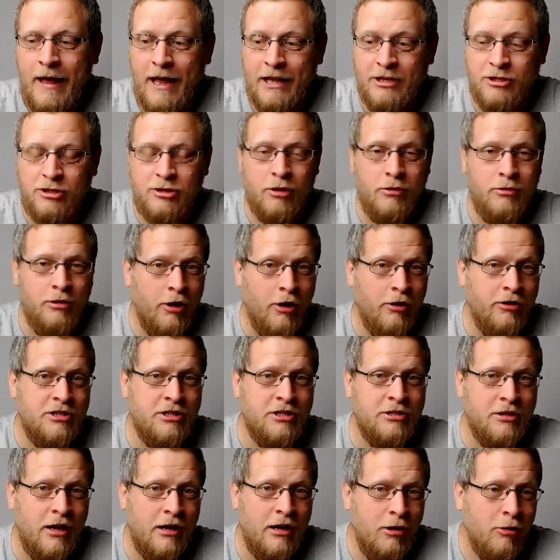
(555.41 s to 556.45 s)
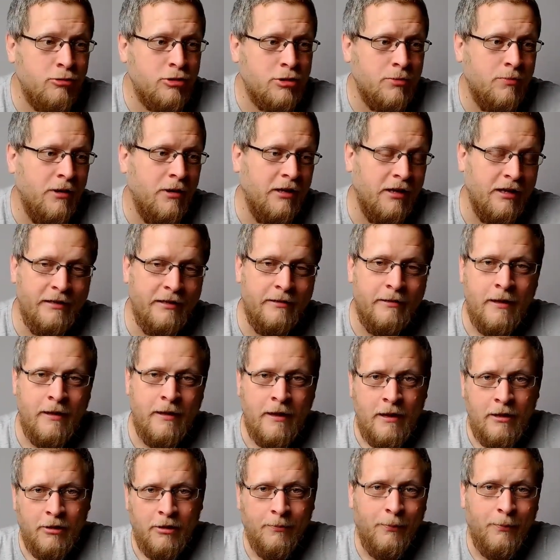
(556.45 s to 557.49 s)
And so, this is, and ultimately,
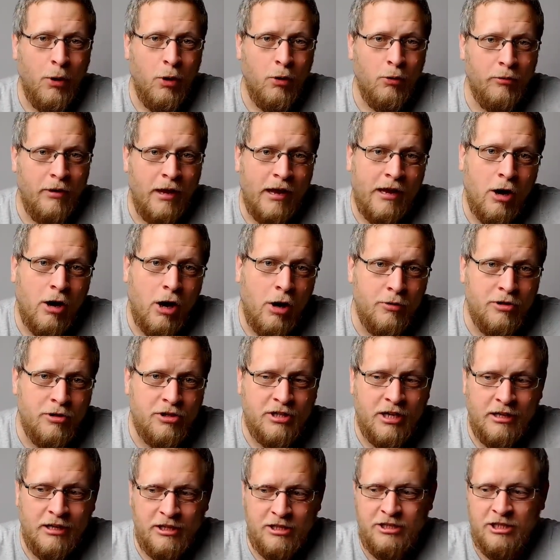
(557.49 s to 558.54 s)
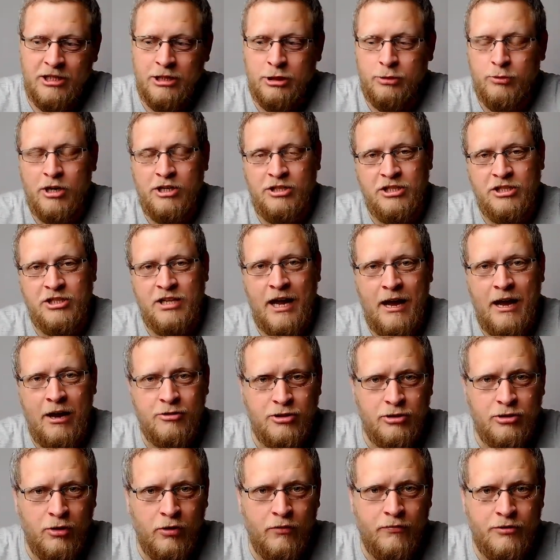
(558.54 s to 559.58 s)
the bottleneck, I would say, in this situation is
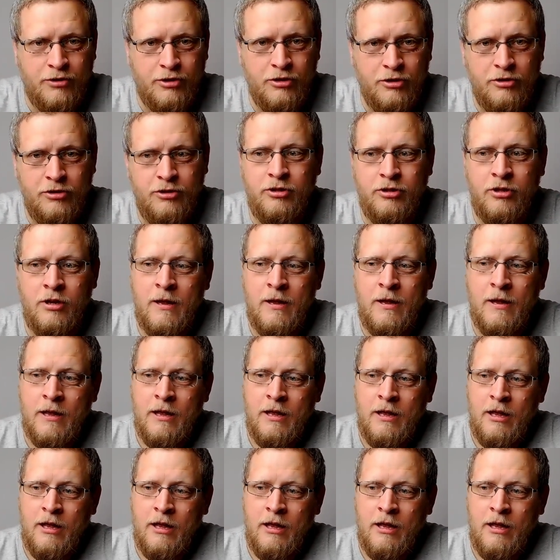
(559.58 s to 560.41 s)
housing officers